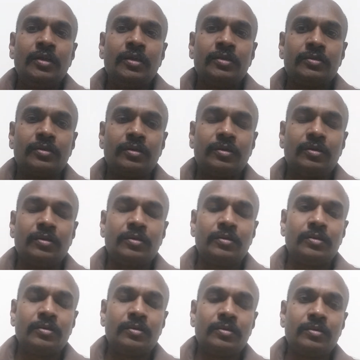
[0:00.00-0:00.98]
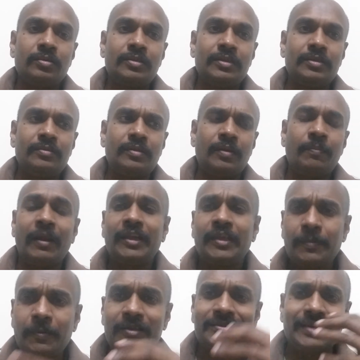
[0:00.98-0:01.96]
So the
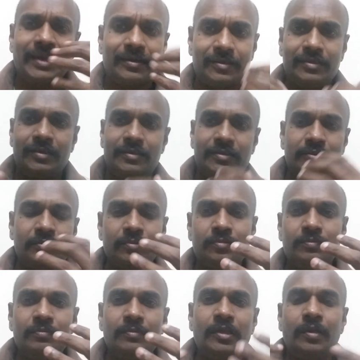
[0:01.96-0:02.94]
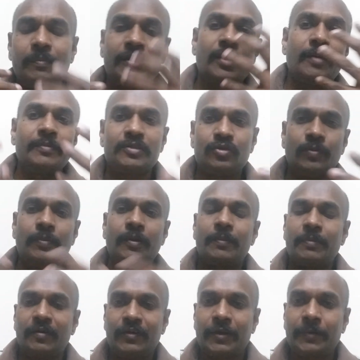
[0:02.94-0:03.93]
multiple strategies to become a
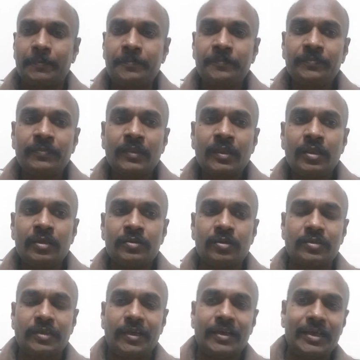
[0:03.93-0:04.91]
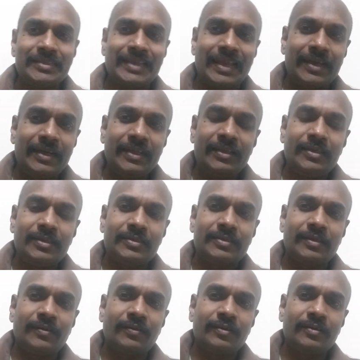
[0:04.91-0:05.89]
superpower. So China has already
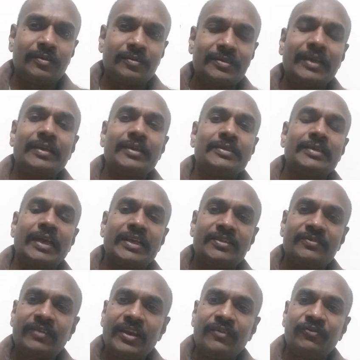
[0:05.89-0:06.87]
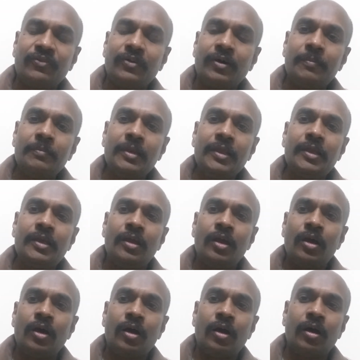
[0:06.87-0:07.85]
set its sights very firmly
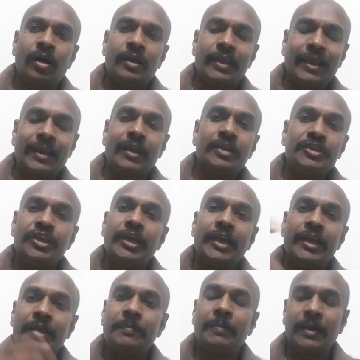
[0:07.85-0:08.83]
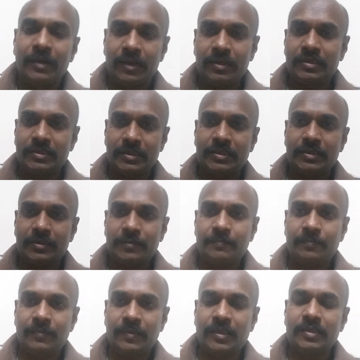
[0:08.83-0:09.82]
on energy independence.
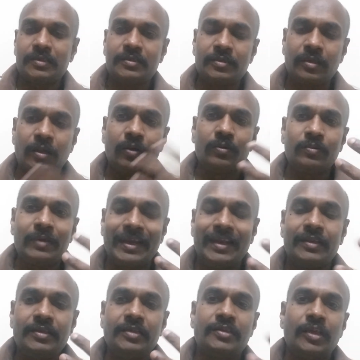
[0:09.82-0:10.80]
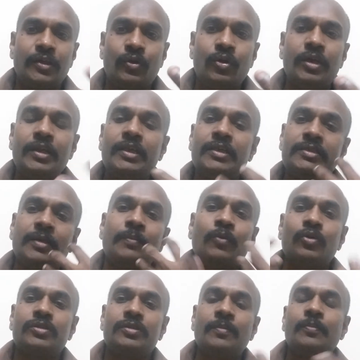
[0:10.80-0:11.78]
Yes, now energy security is the
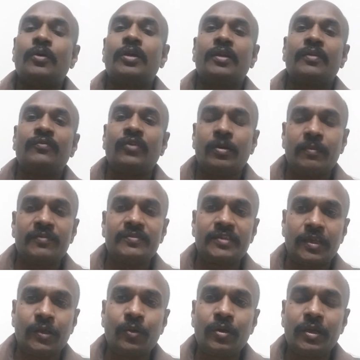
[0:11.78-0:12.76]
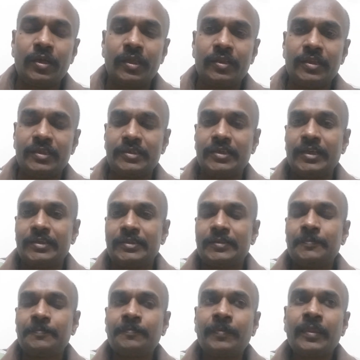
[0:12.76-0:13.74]
most important form of security these days.